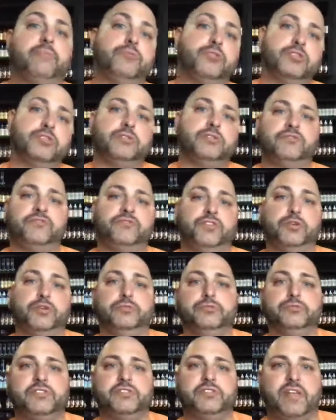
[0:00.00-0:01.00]
more
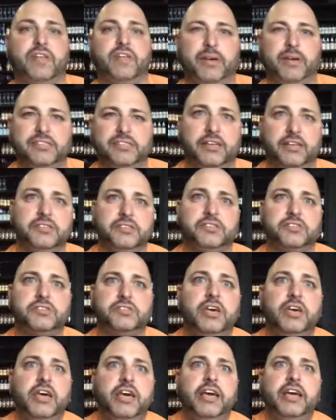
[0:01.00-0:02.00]
views, if that makes sense.
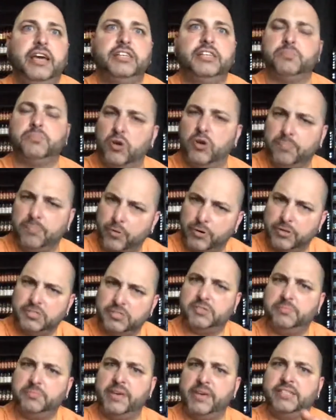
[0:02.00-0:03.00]
It's more important
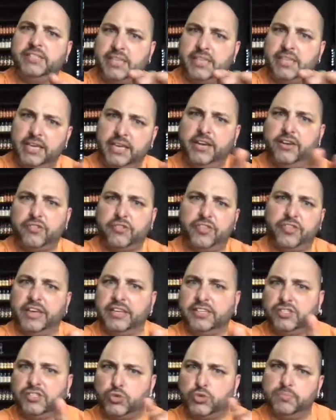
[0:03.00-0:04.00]
to me to hear
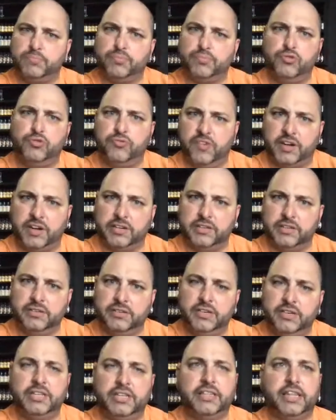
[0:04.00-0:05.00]
things to improve on
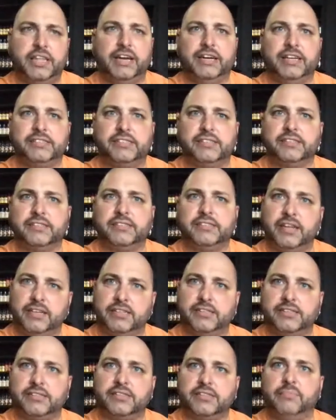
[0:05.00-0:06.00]
than it is to send
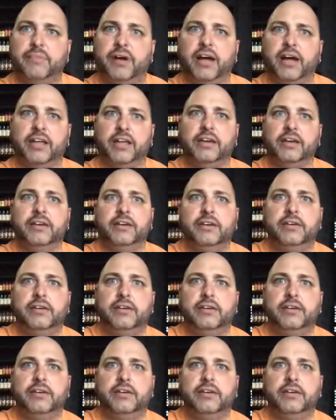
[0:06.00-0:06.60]
it to somebody.